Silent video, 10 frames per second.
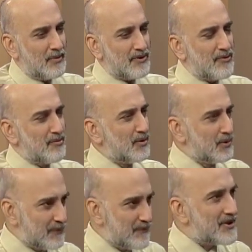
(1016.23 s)

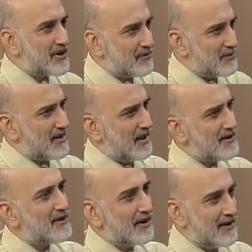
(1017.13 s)
removed, was
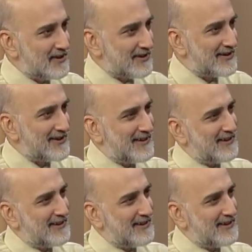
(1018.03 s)
isolated,